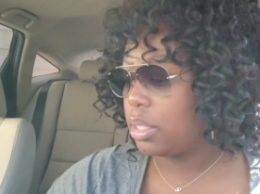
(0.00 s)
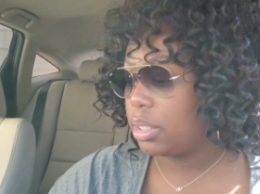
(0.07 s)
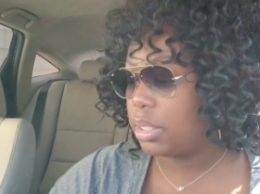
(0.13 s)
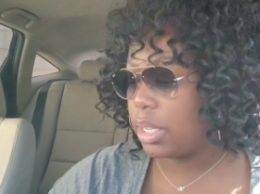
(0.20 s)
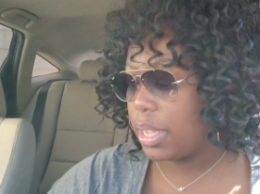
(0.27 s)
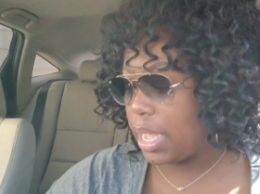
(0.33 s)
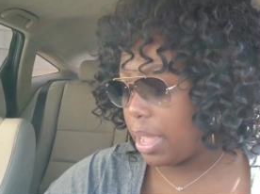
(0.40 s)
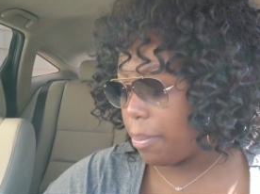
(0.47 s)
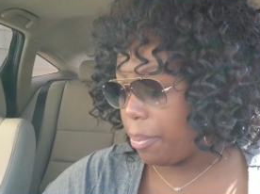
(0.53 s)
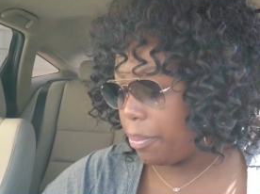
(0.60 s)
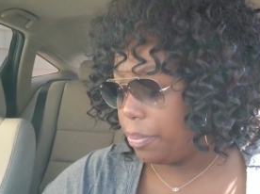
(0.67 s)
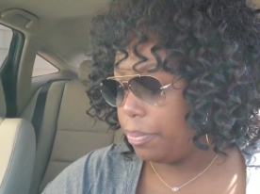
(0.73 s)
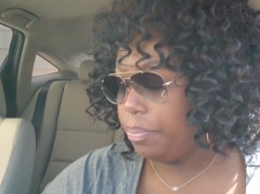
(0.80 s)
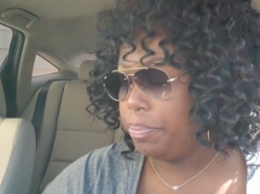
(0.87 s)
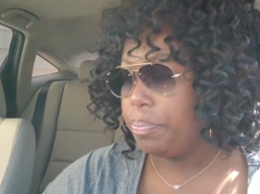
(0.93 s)
So yeah,
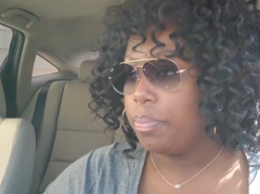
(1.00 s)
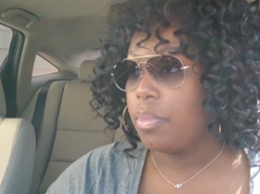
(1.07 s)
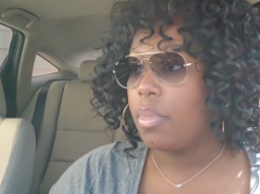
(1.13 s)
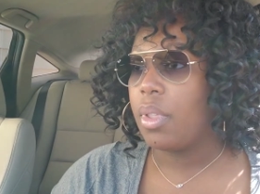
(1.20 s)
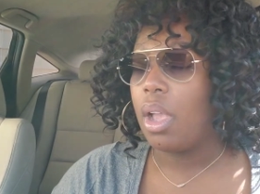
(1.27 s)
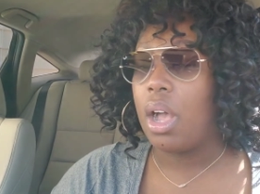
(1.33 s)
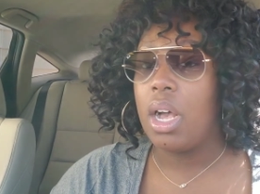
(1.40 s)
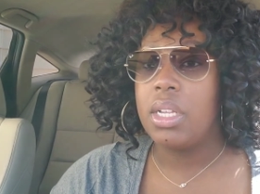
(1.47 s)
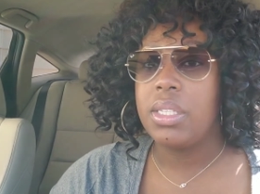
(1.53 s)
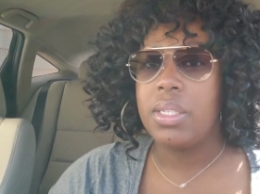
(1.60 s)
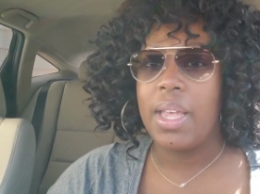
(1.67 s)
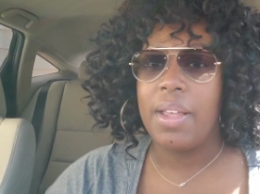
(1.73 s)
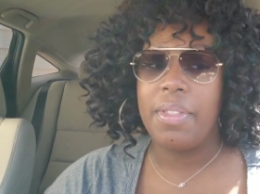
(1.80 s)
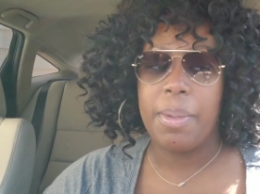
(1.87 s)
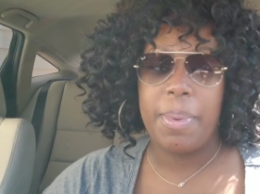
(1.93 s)
I also
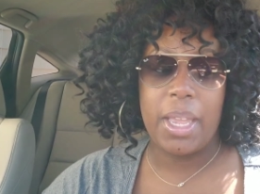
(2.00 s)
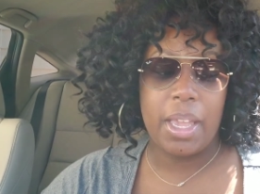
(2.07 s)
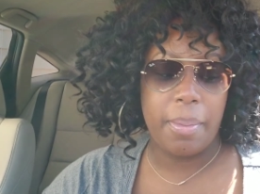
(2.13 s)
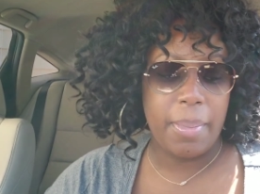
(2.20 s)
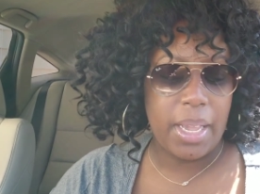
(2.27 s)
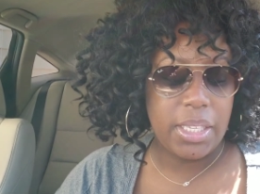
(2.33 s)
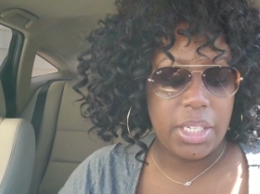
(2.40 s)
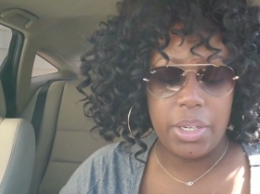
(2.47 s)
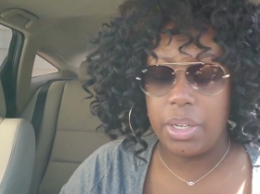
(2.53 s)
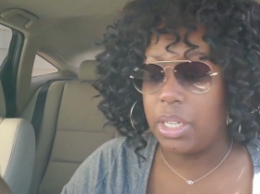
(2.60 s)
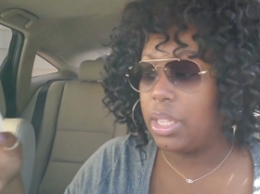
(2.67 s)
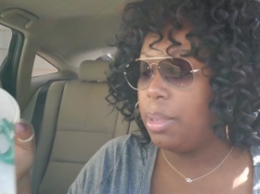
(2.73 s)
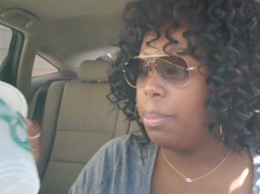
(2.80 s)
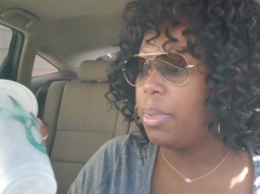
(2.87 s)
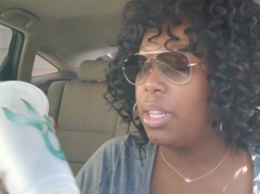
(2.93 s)
have to pick up my Dior
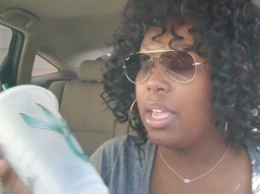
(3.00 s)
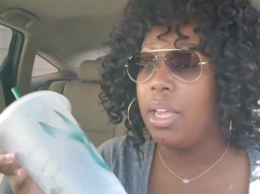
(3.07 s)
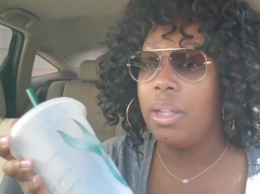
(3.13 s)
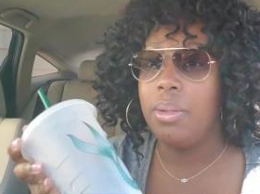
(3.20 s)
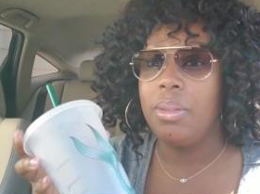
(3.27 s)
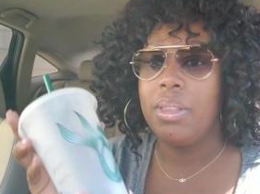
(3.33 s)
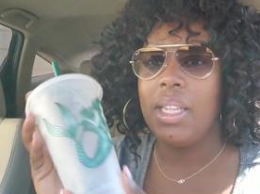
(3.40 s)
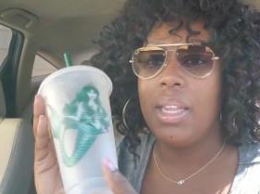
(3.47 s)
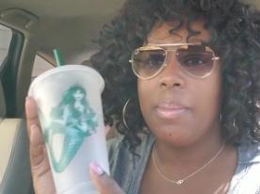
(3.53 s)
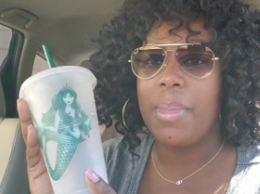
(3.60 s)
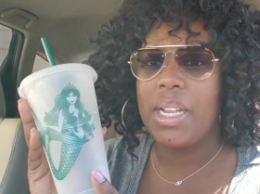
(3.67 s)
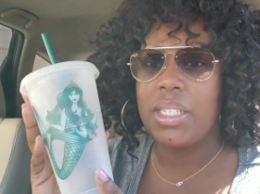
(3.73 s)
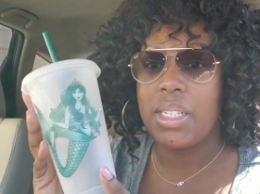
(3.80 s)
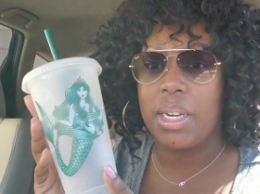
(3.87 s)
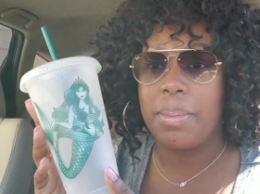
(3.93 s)
lip glow. Look at
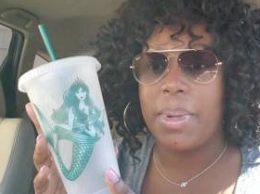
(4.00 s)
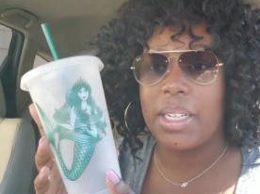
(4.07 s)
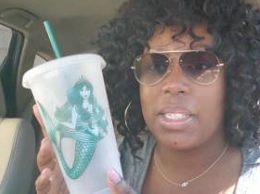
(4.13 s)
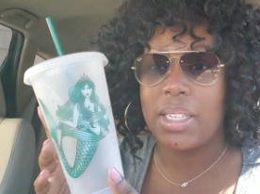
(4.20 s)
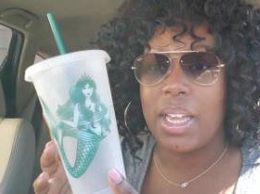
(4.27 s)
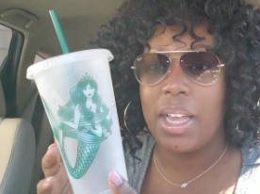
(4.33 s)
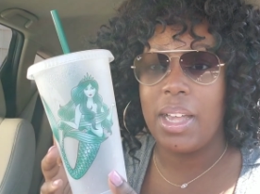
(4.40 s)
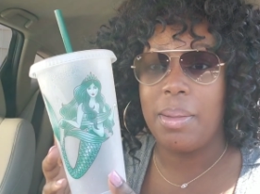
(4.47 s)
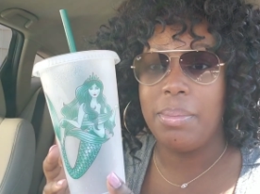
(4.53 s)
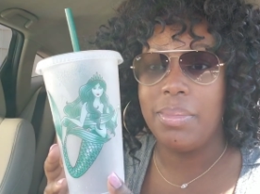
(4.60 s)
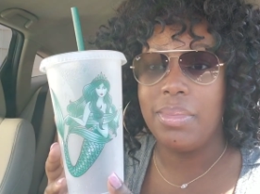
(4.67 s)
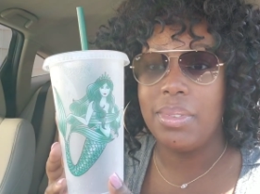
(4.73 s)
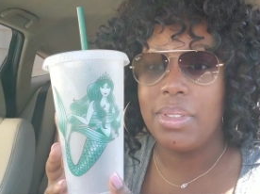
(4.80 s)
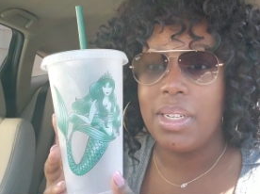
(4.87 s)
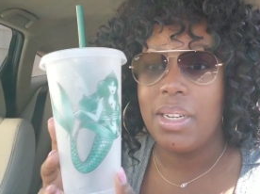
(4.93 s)
my Starbucks cup,
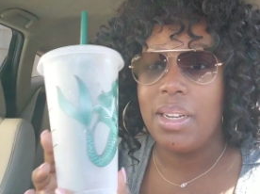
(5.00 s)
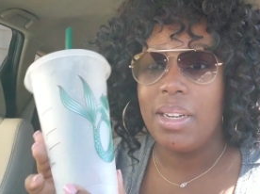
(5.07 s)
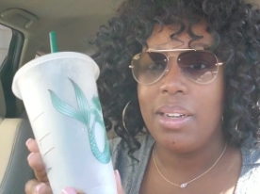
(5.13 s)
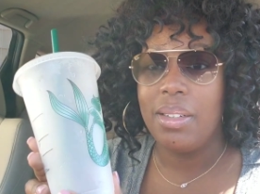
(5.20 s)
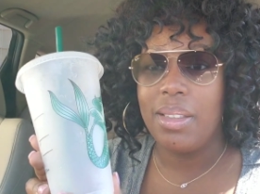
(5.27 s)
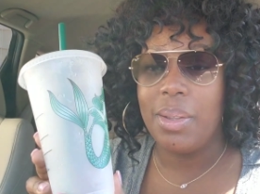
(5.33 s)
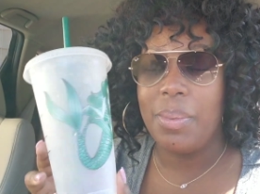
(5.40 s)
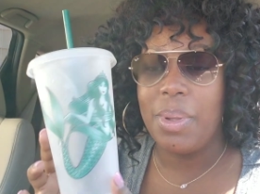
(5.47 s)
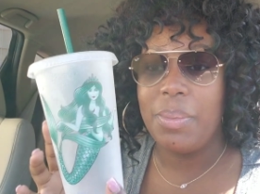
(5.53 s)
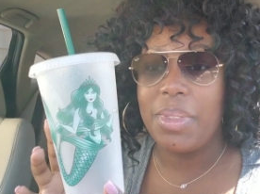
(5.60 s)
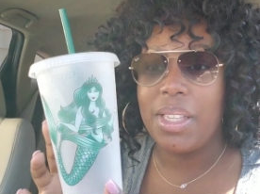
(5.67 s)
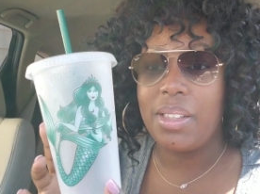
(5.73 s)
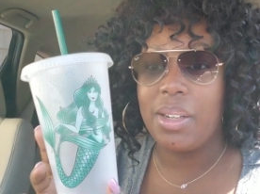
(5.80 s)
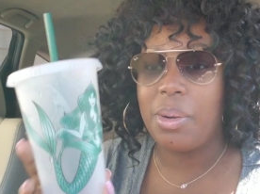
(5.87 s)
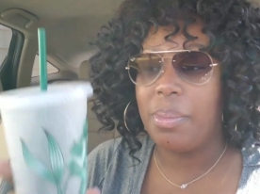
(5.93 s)
the one with
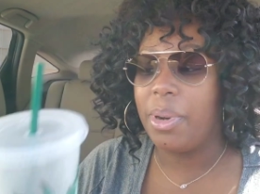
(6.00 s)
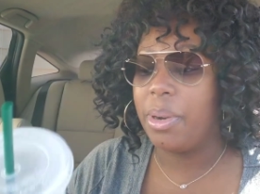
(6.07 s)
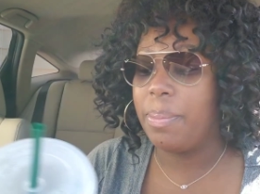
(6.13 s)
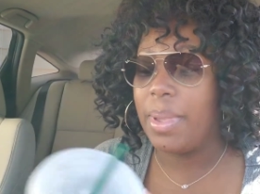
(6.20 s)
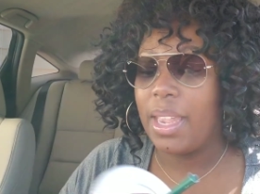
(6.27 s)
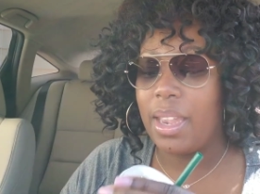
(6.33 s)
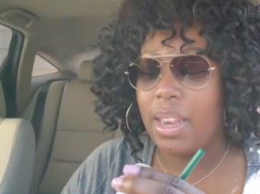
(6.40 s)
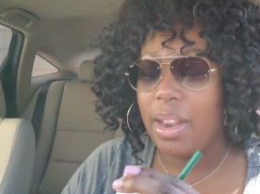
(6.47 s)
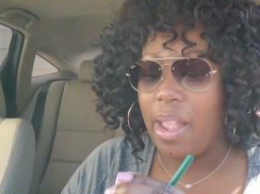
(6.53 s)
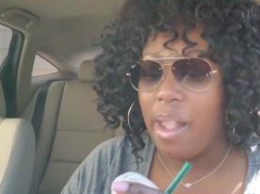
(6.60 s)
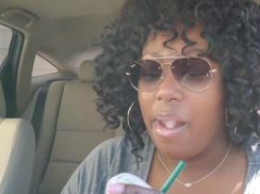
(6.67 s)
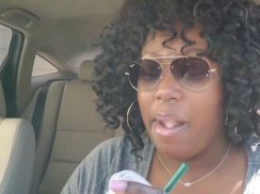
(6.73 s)
the little mermaid.